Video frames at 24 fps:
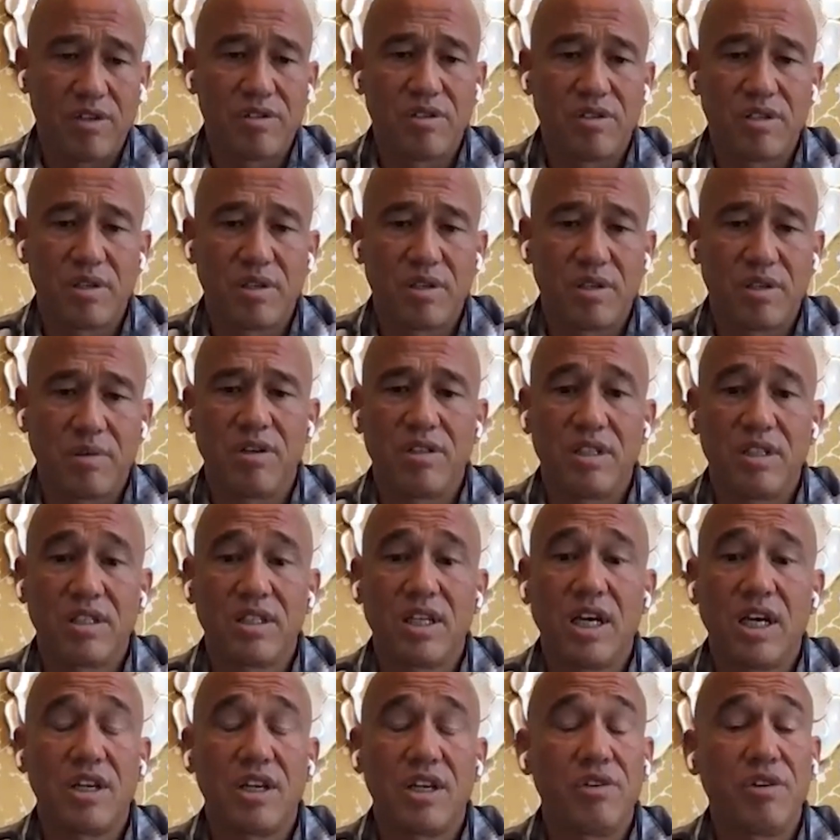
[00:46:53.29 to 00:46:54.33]
followers or
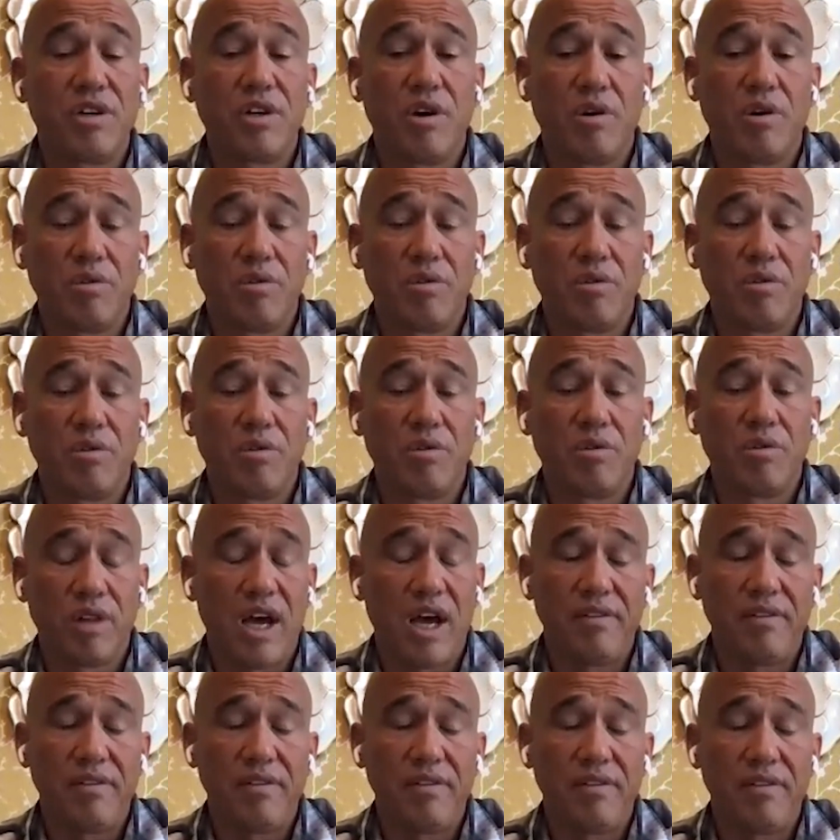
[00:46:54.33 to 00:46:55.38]
something on TikTok, you can go
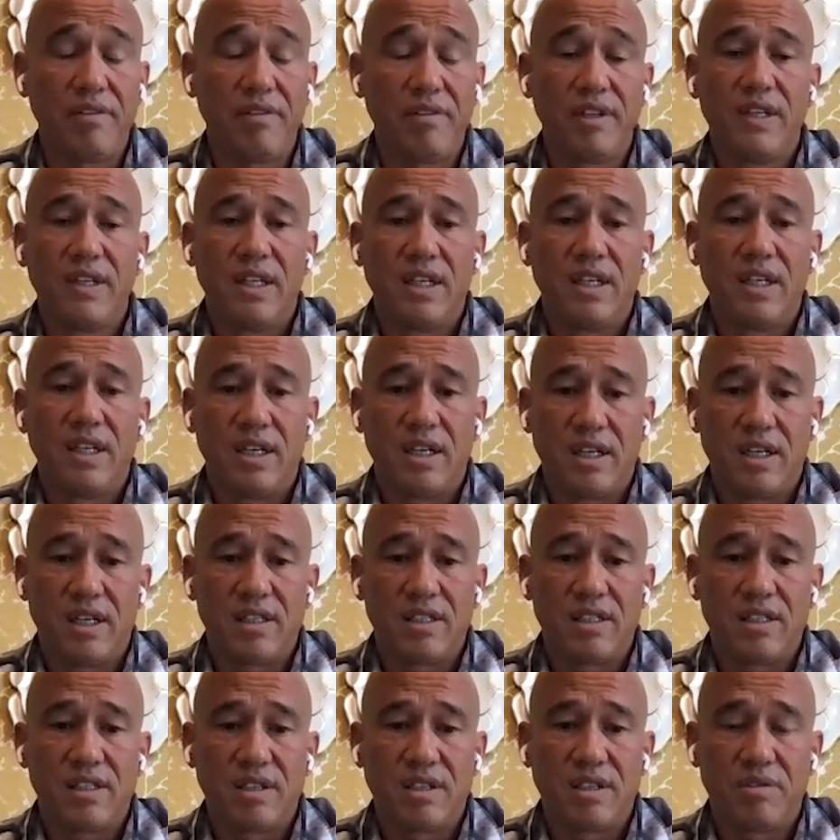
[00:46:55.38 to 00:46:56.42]
live.
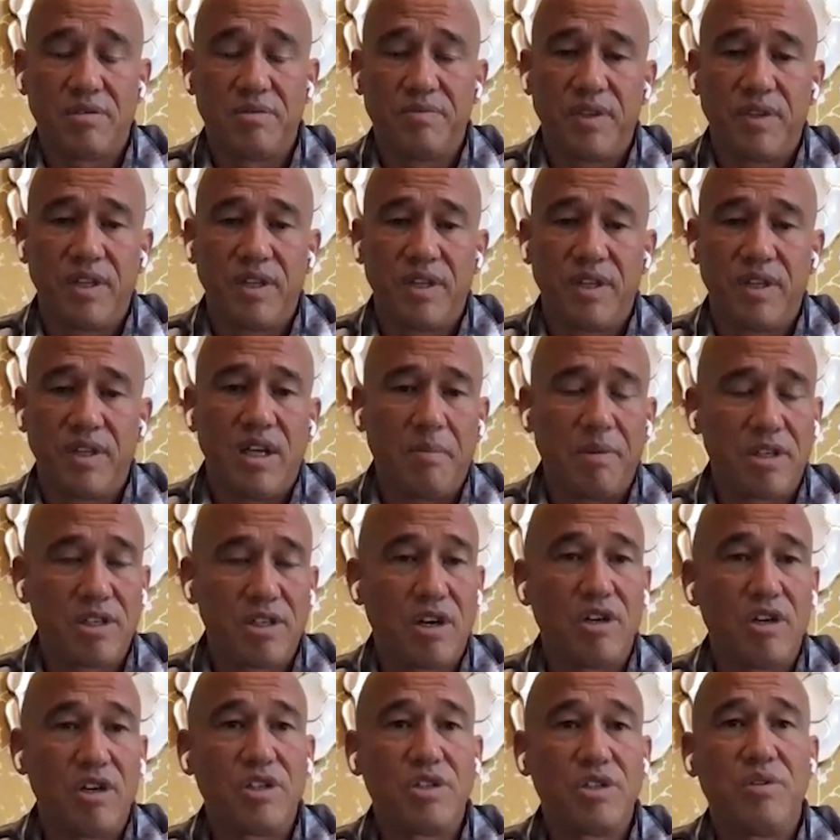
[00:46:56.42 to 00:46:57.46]
So
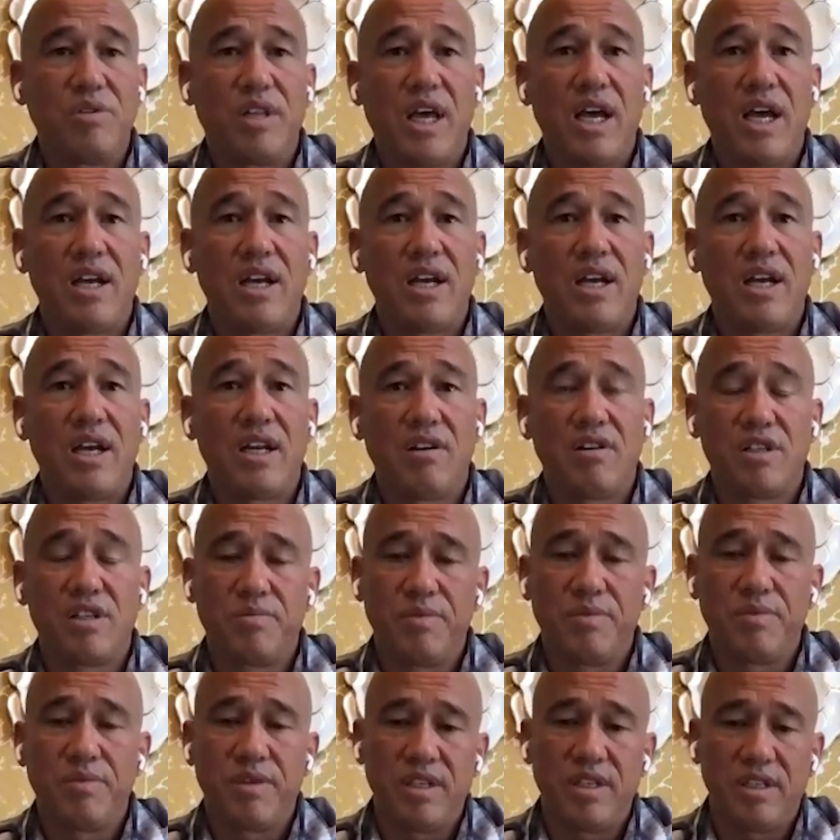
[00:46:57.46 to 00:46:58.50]
I'm going to start doing
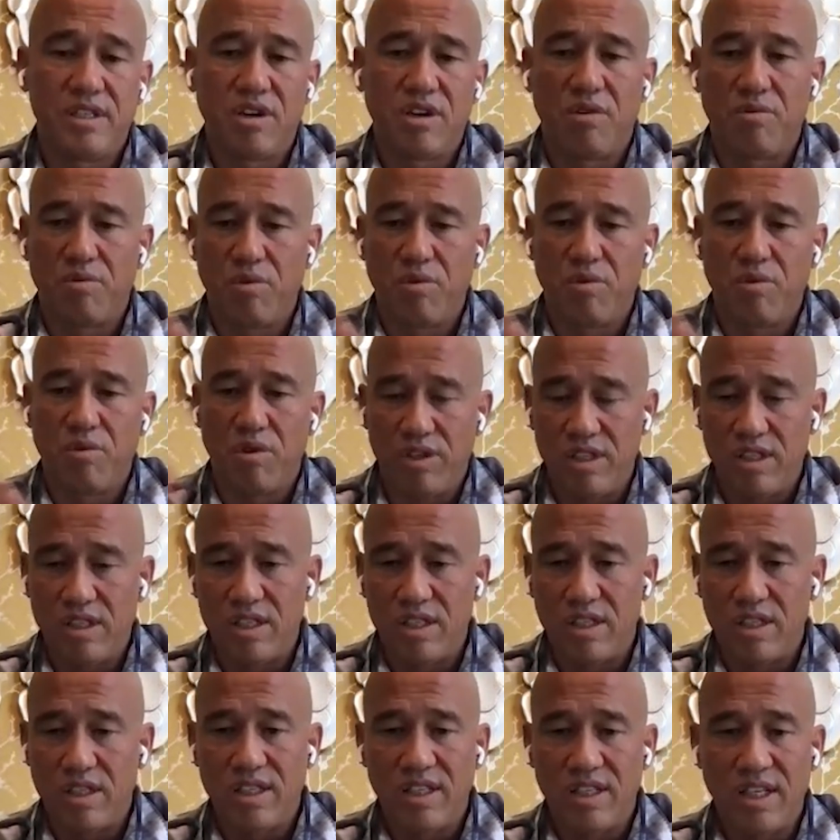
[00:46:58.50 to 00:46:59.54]
that here as we
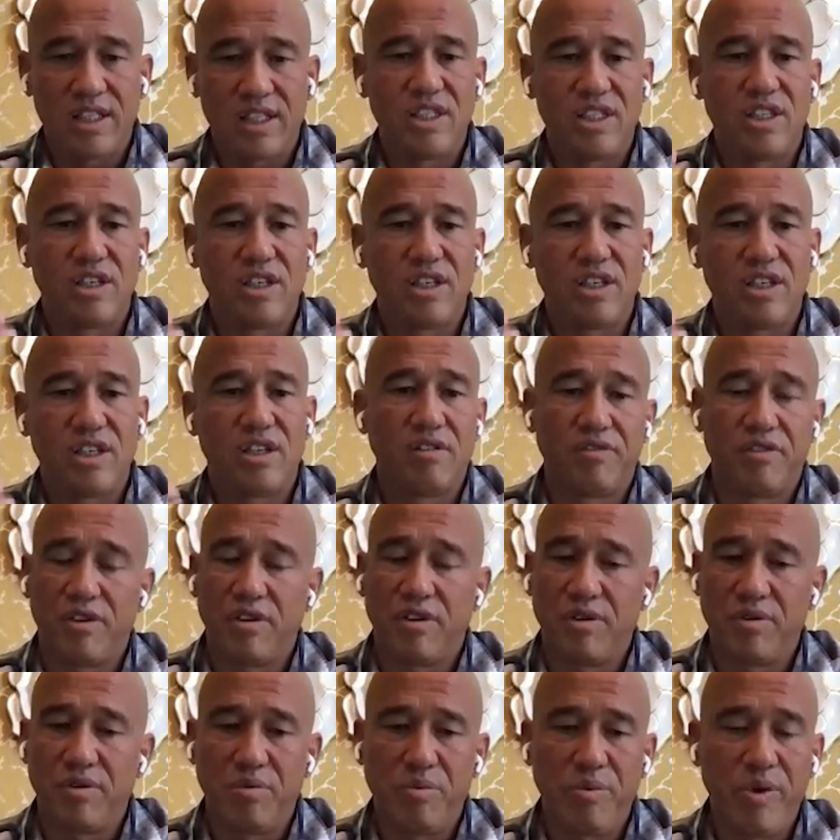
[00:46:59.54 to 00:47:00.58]
start rolling into the
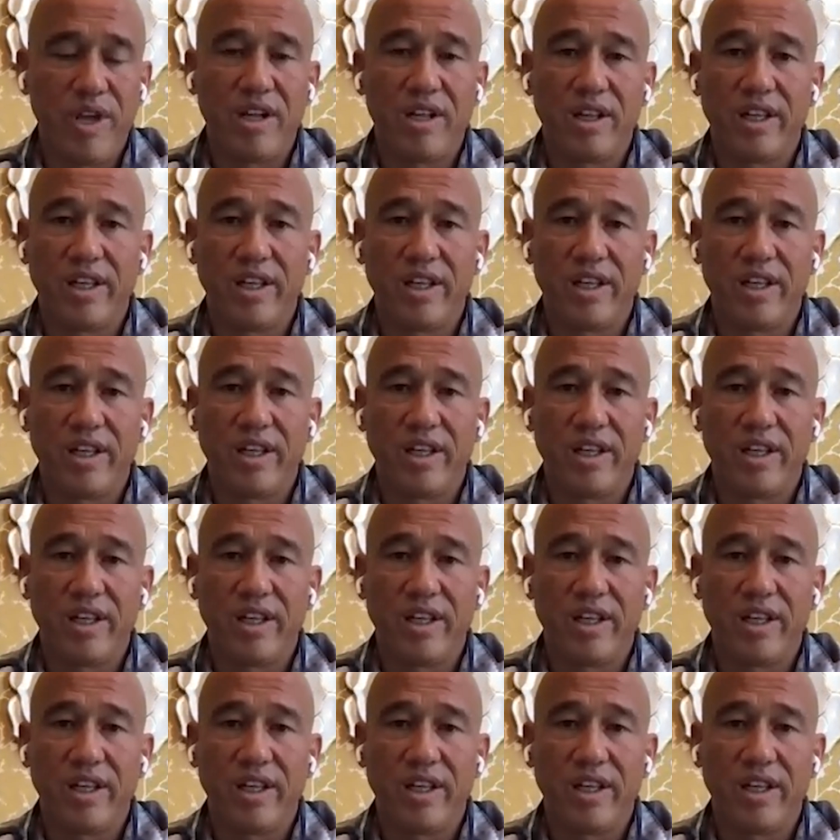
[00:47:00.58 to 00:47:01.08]
next year for a